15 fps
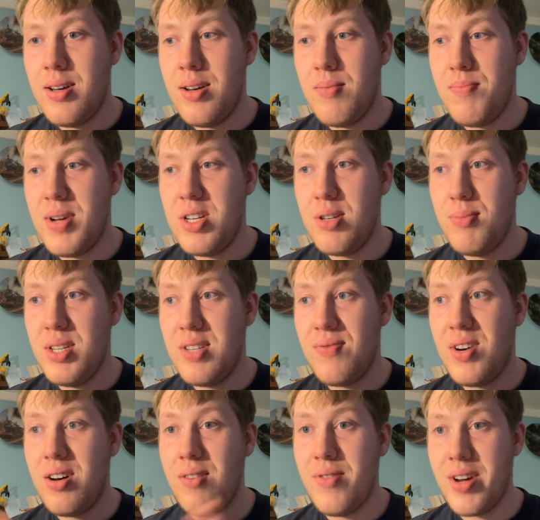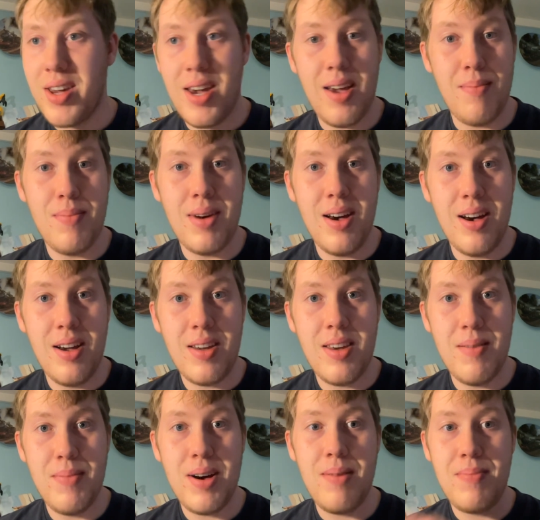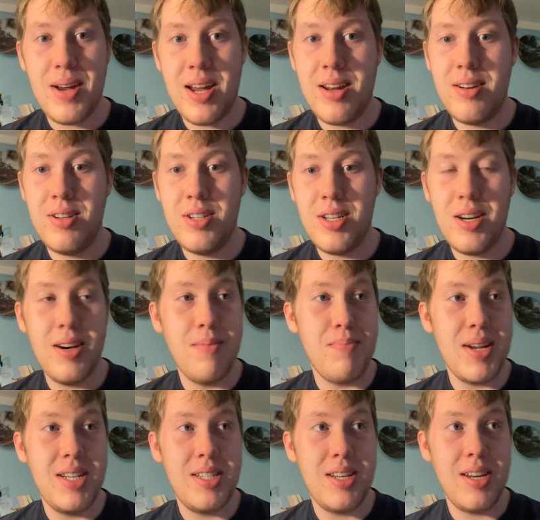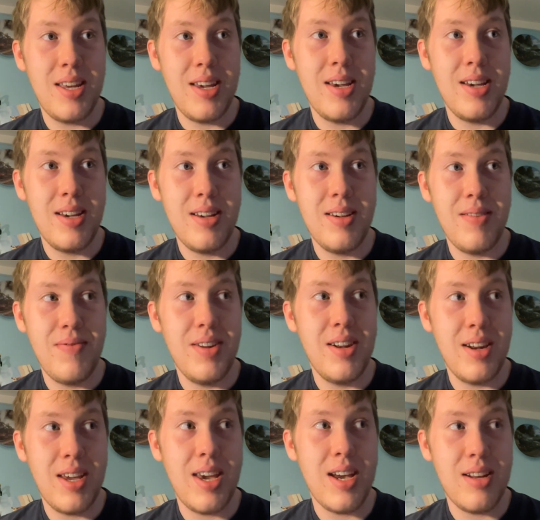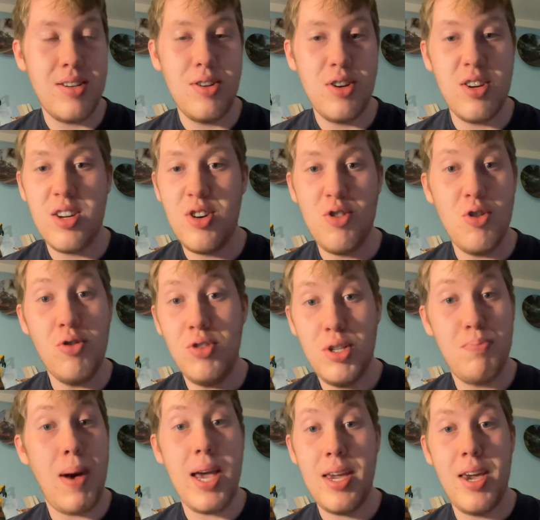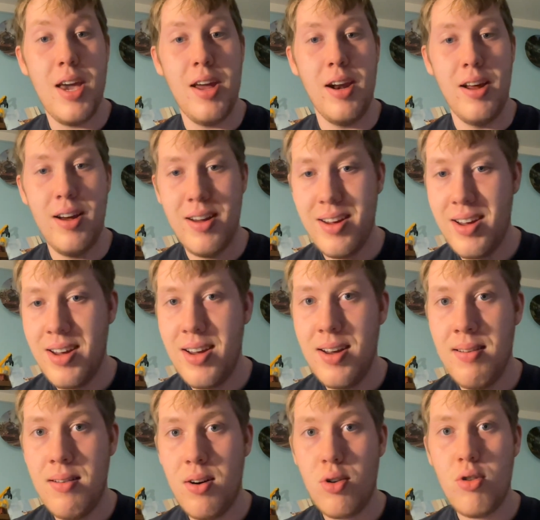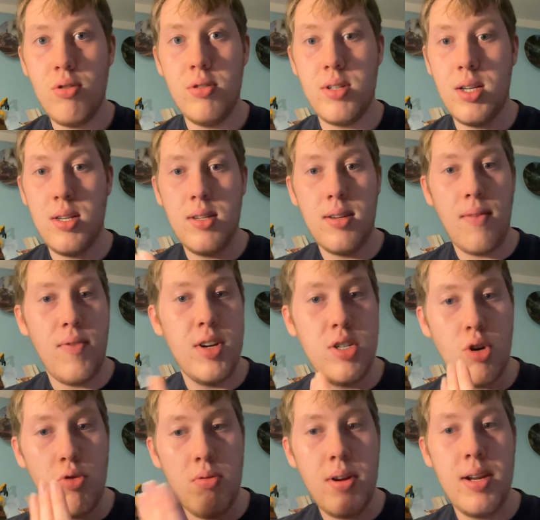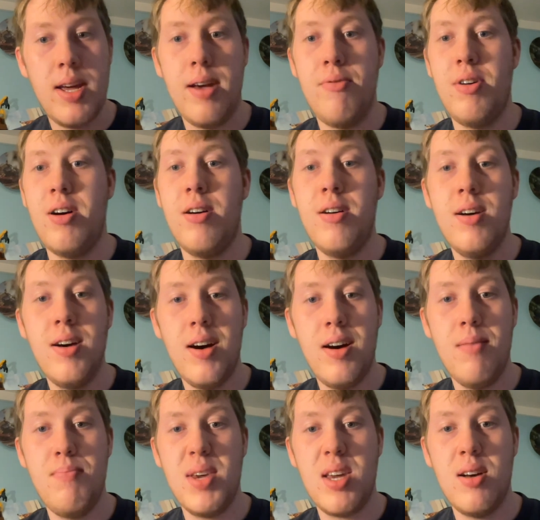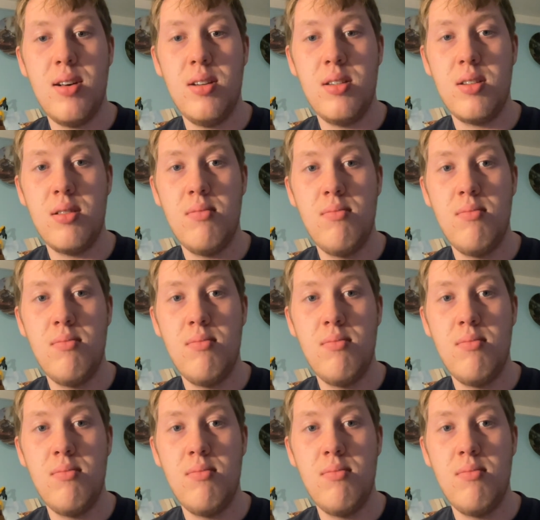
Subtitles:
Benjamin's father came up and basically given the cat a good old spanking. Of course, this is a Victorian era because,